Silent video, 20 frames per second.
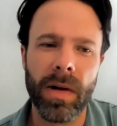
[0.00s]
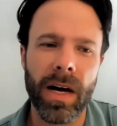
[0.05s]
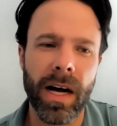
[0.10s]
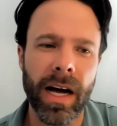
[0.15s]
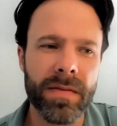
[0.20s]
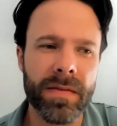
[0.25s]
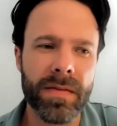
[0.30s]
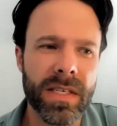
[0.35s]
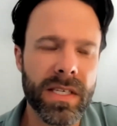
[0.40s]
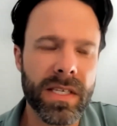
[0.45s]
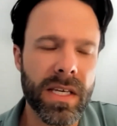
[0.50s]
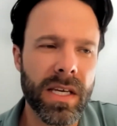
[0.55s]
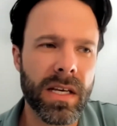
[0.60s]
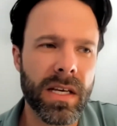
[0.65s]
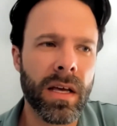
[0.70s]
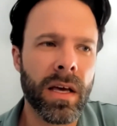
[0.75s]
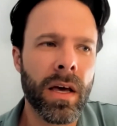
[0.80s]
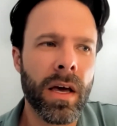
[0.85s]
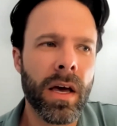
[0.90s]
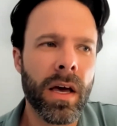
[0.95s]
I've
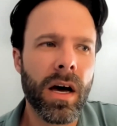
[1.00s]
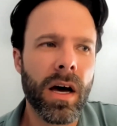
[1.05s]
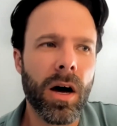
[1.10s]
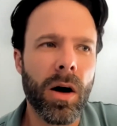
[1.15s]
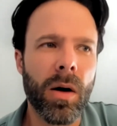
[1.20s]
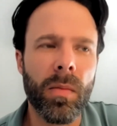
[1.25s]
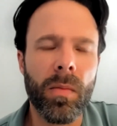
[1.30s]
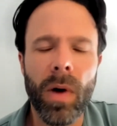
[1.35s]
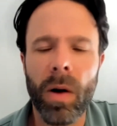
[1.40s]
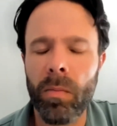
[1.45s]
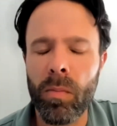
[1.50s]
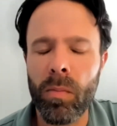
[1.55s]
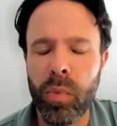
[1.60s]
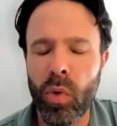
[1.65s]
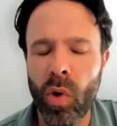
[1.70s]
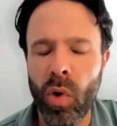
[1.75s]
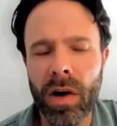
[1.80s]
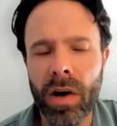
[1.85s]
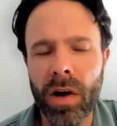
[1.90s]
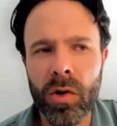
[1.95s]
seen a
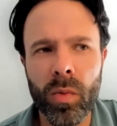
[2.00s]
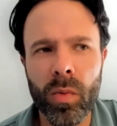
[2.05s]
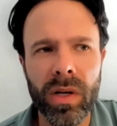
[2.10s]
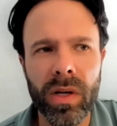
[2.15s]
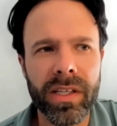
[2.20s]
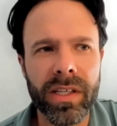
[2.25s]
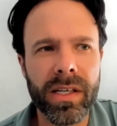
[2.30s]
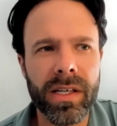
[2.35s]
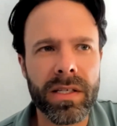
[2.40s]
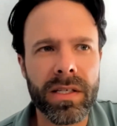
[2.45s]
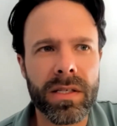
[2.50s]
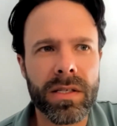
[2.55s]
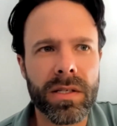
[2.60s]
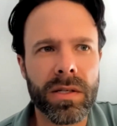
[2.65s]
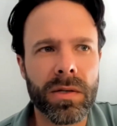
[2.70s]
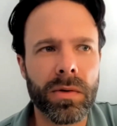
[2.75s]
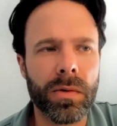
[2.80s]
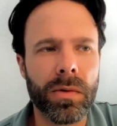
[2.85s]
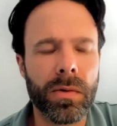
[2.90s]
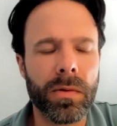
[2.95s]
broader willingness
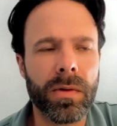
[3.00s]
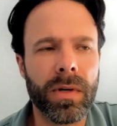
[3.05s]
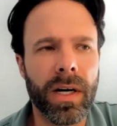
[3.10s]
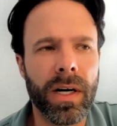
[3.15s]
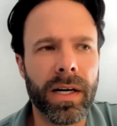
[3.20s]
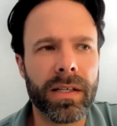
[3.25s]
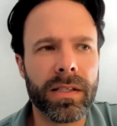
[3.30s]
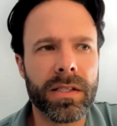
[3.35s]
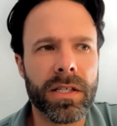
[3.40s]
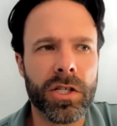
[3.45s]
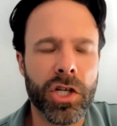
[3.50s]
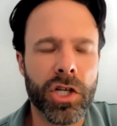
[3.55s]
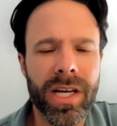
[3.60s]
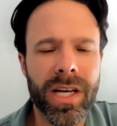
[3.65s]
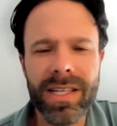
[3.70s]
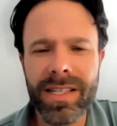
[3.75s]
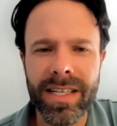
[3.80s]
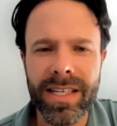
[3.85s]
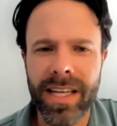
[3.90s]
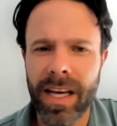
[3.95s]
to
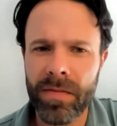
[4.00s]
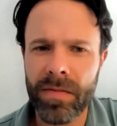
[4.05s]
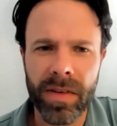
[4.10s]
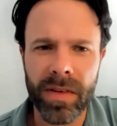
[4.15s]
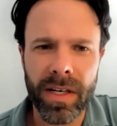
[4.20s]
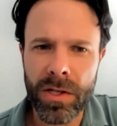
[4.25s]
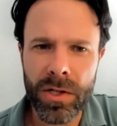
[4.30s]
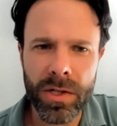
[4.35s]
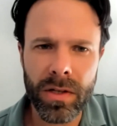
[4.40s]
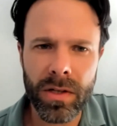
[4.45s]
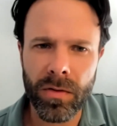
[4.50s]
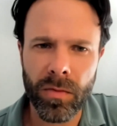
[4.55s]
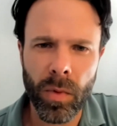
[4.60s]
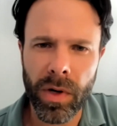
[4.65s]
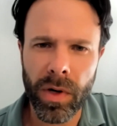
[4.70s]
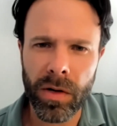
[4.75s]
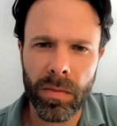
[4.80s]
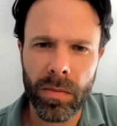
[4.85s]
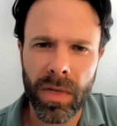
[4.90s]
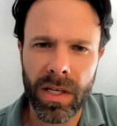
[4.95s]
change the definition of
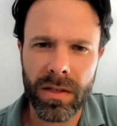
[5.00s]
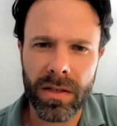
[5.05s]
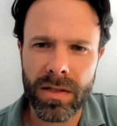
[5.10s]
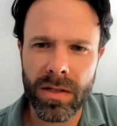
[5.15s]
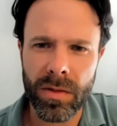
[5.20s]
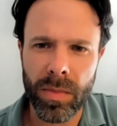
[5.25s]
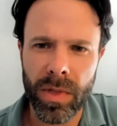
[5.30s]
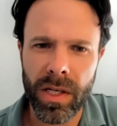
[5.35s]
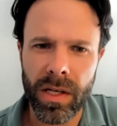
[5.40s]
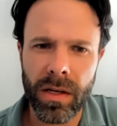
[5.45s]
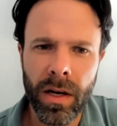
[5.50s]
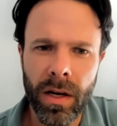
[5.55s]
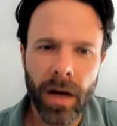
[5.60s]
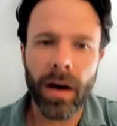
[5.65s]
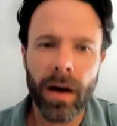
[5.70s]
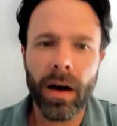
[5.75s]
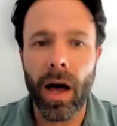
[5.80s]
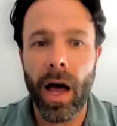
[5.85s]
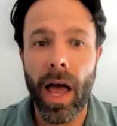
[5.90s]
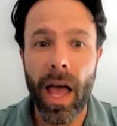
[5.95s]
what it means to be
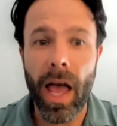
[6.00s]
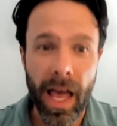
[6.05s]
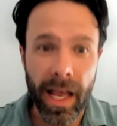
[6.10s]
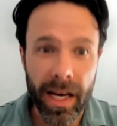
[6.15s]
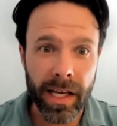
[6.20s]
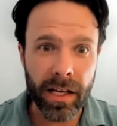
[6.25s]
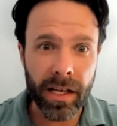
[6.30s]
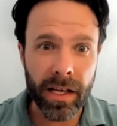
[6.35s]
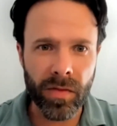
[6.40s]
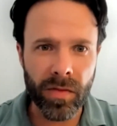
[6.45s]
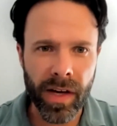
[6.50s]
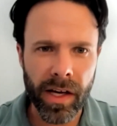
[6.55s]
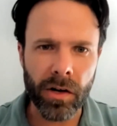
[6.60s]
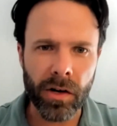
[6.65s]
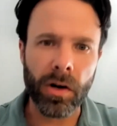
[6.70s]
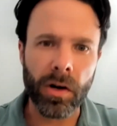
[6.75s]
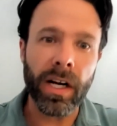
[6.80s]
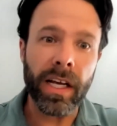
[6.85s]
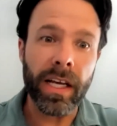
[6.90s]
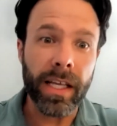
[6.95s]
an
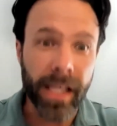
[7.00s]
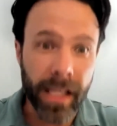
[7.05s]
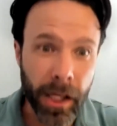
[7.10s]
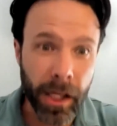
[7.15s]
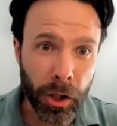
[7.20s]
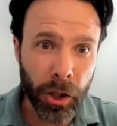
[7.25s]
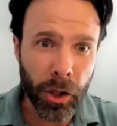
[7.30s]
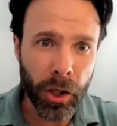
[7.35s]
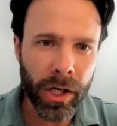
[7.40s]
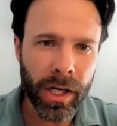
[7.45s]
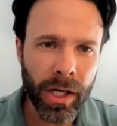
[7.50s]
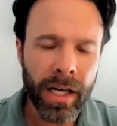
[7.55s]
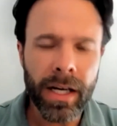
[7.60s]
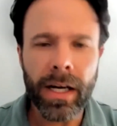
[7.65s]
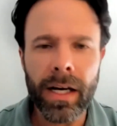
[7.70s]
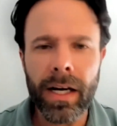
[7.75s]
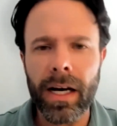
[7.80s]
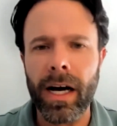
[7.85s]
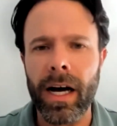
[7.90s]
innovator here.